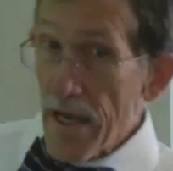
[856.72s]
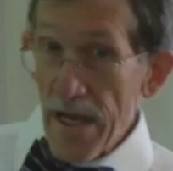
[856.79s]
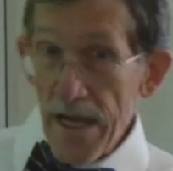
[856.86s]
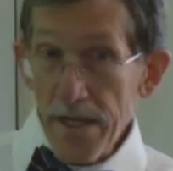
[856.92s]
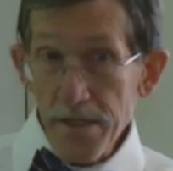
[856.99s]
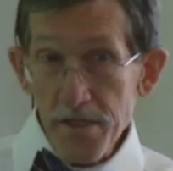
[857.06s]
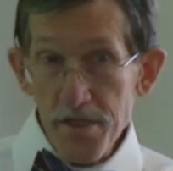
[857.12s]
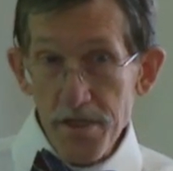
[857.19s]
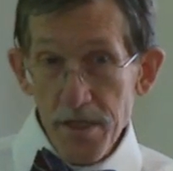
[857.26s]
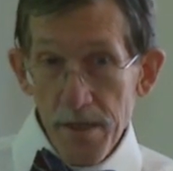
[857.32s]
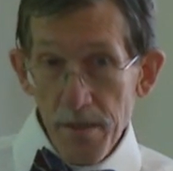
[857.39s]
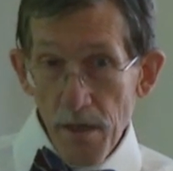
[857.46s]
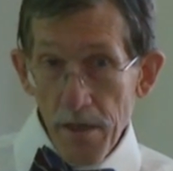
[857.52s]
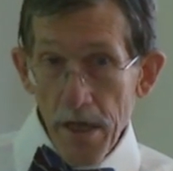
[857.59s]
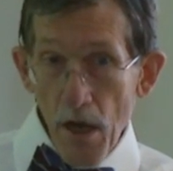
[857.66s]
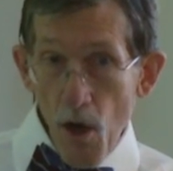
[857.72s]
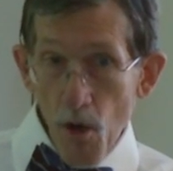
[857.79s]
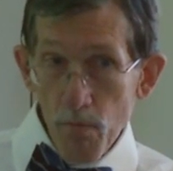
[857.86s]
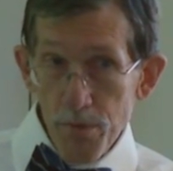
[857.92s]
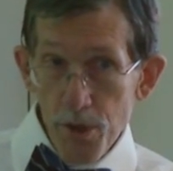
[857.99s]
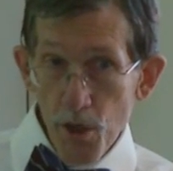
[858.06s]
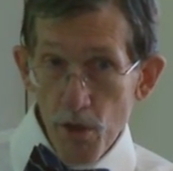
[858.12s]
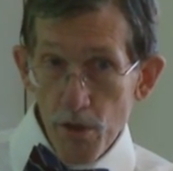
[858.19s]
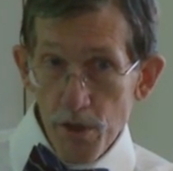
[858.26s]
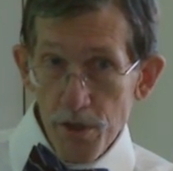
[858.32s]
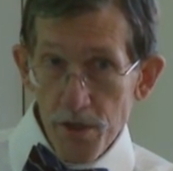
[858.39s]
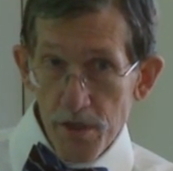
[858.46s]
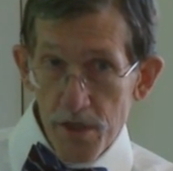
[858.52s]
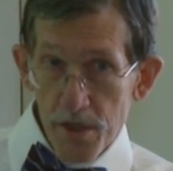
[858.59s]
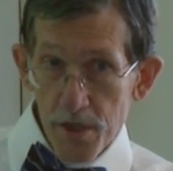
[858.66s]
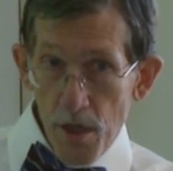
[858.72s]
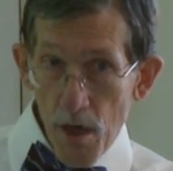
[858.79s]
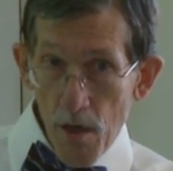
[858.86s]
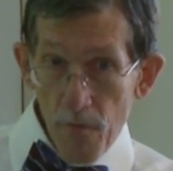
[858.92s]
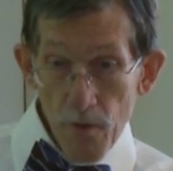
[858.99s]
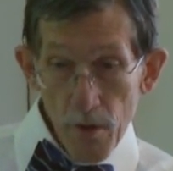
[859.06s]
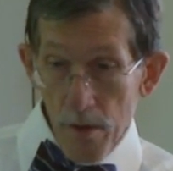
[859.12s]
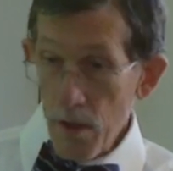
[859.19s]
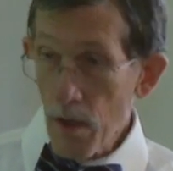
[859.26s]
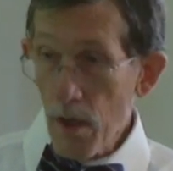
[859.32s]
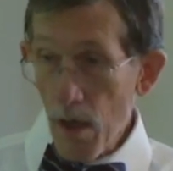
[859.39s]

Instantly, home church discovered,